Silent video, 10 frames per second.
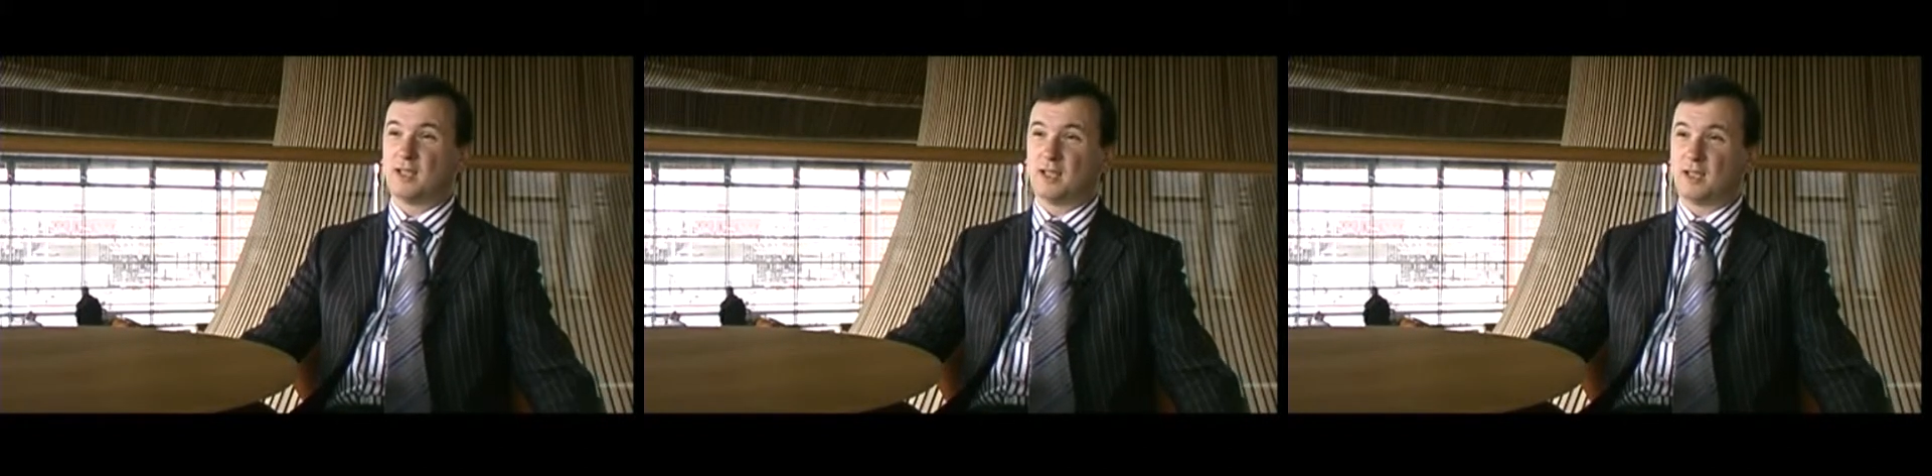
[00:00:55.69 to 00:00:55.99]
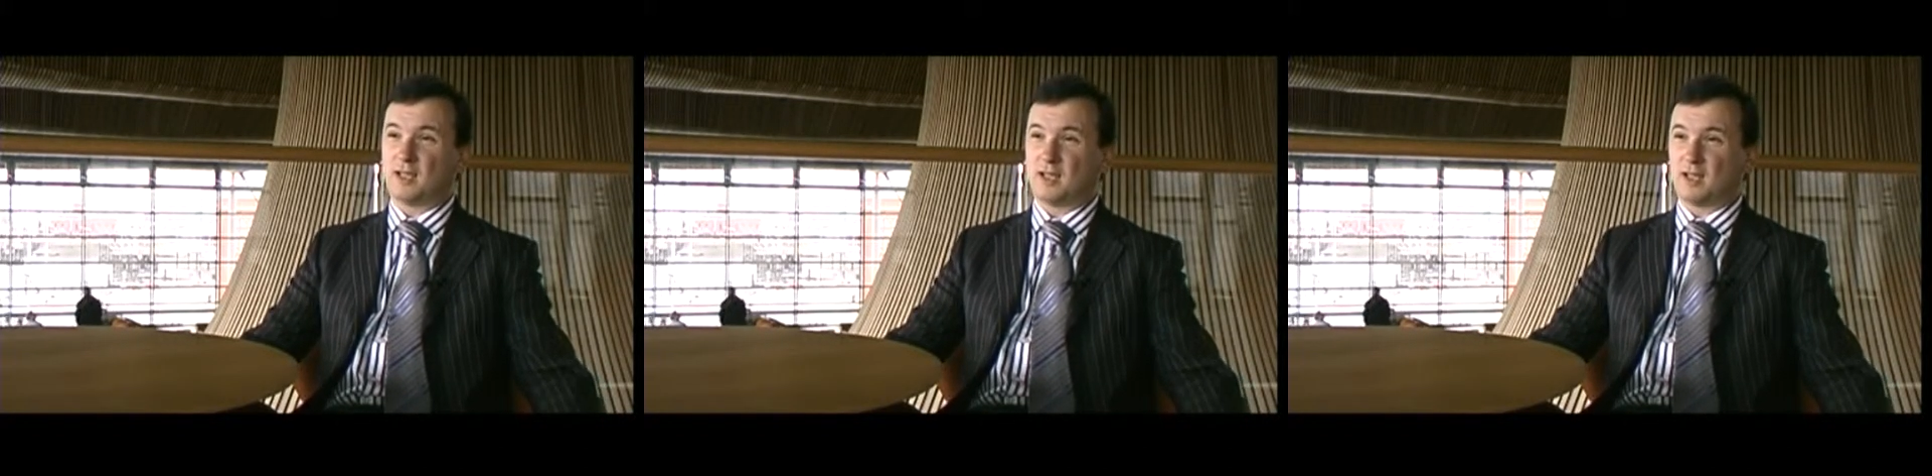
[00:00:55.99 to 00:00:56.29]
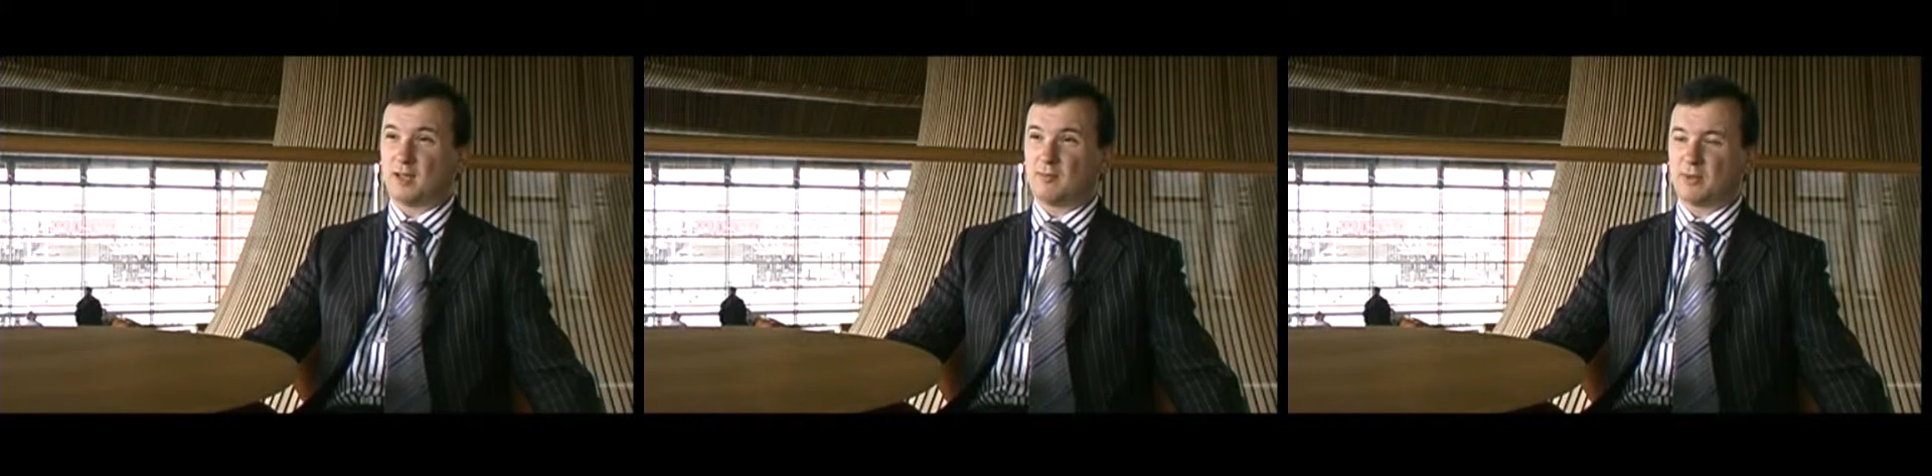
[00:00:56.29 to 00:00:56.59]

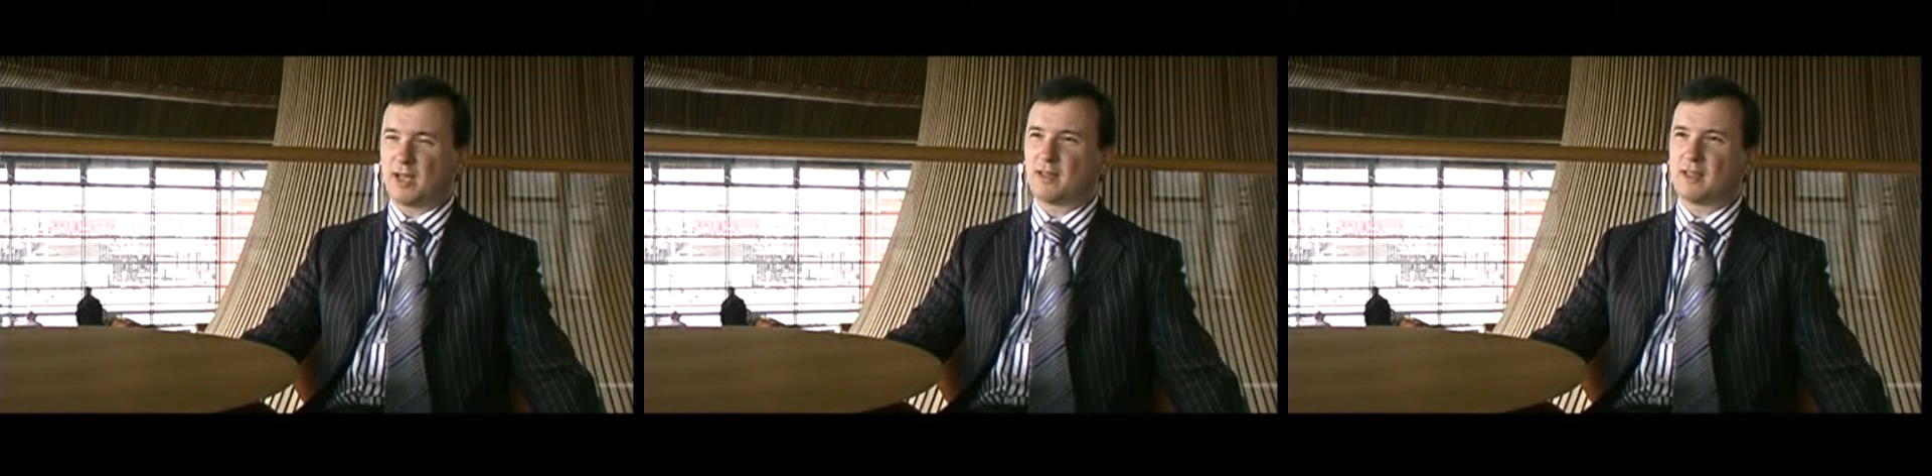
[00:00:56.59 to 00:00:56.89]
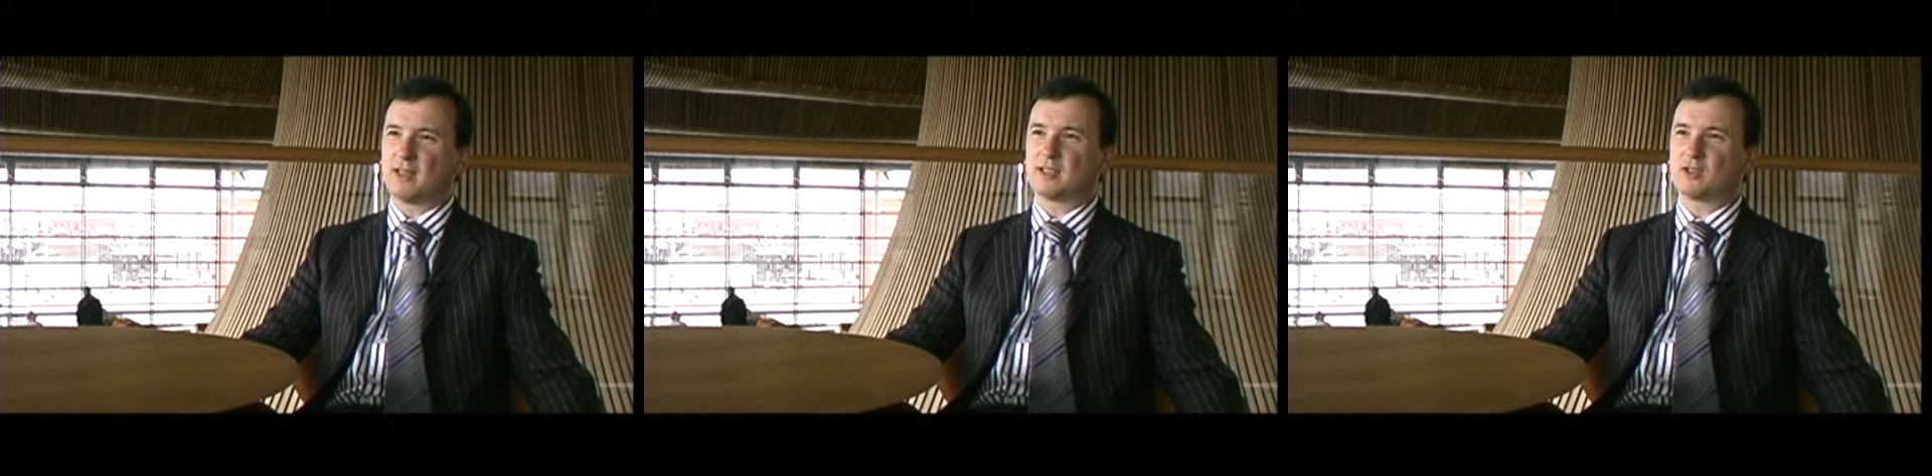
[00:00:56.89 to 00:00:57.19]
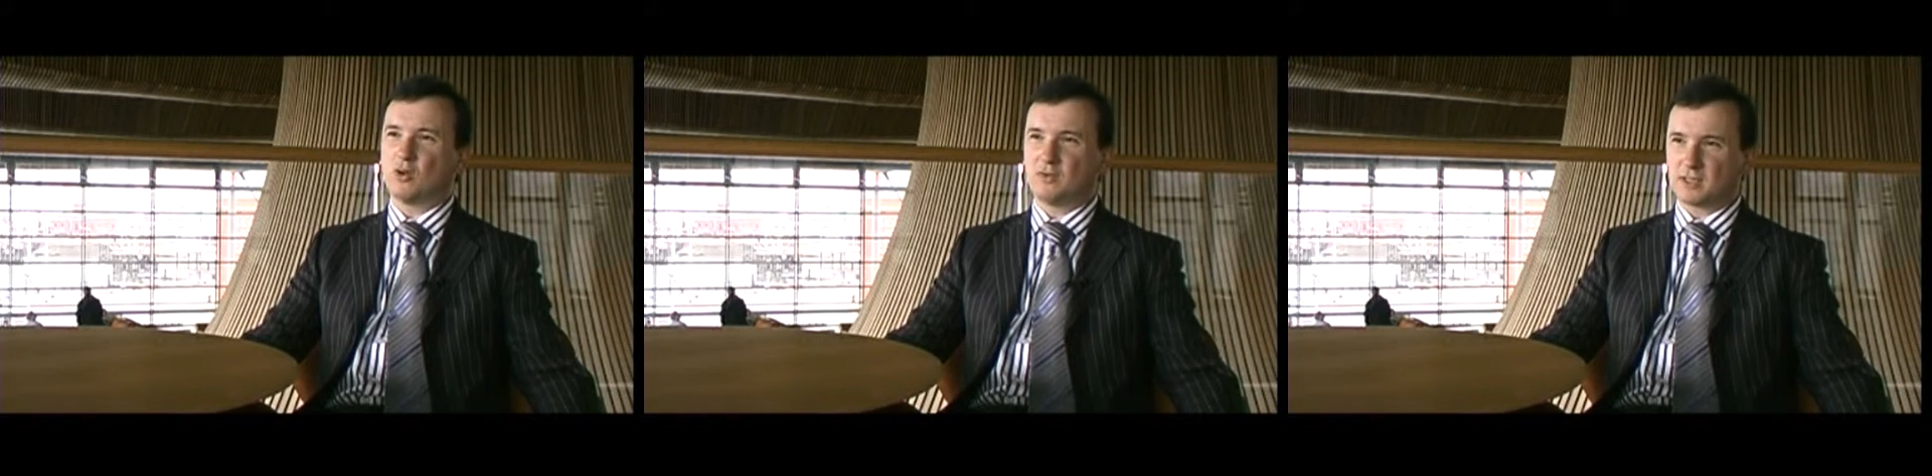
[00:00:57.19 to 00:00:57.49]
But I think
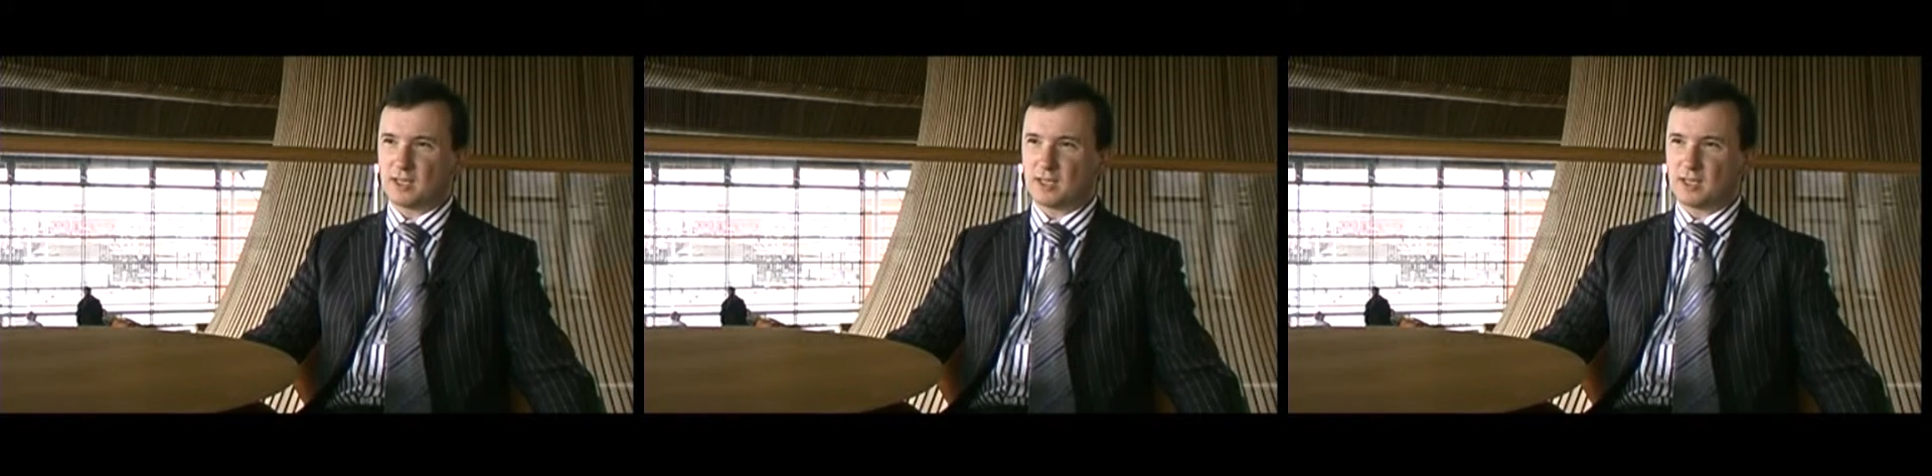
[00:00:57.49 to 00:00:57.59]
that over